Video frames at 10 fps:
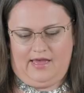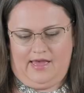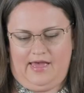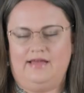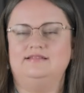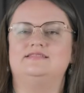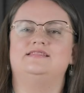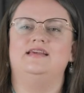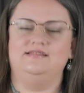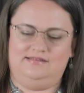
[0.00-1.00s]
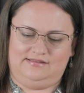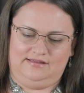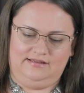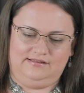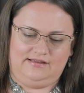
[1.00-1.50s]
and taste
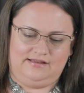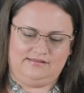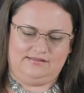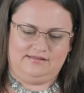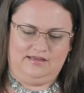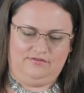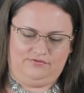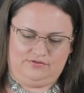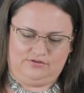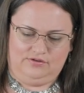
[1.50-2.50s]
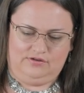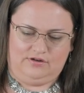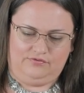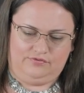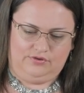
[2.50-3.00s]
it and see if it's good
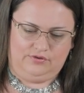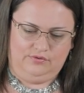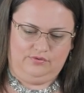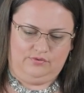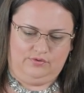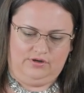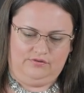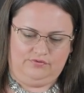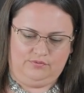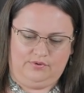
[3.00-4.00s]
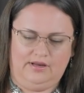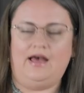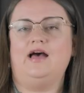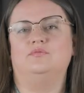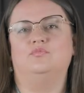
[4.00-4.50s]
enough for you, or if you want
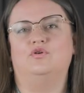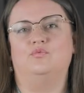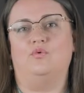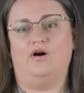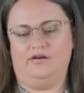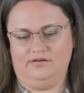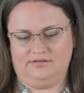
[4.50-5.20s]
to add more water.